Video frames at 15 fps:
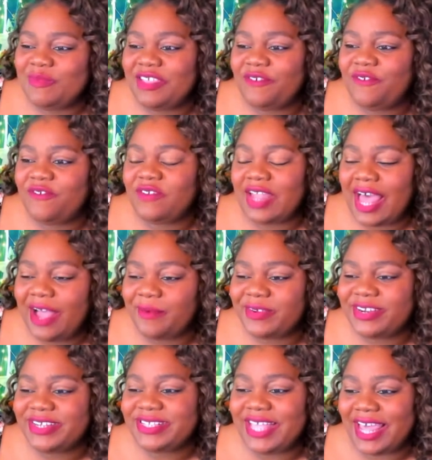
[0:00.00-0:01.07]
the
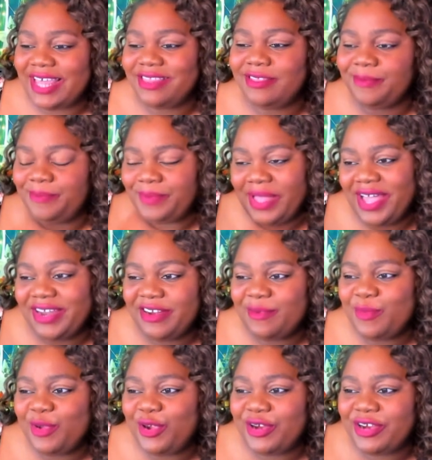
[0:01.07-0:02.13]
flowers at the
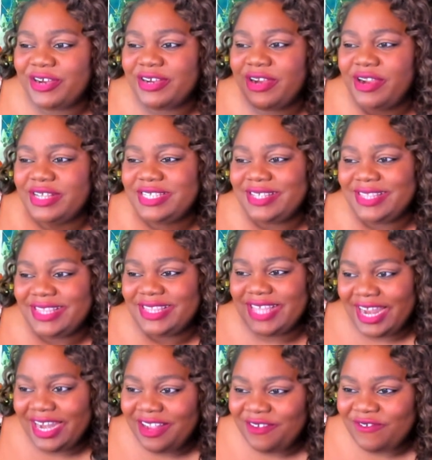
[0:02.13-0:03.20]
bottom are
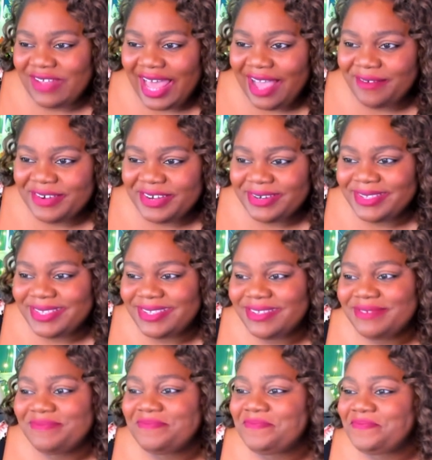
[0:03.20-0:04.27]
synthetic
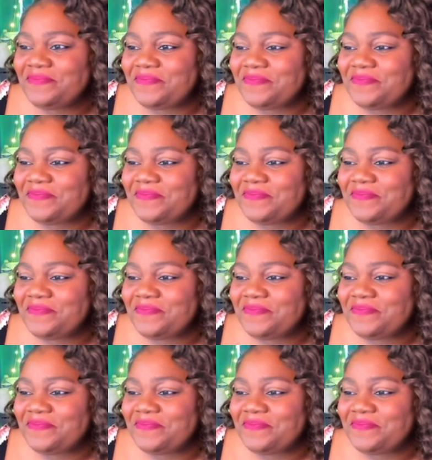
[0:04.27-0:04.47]
flowers.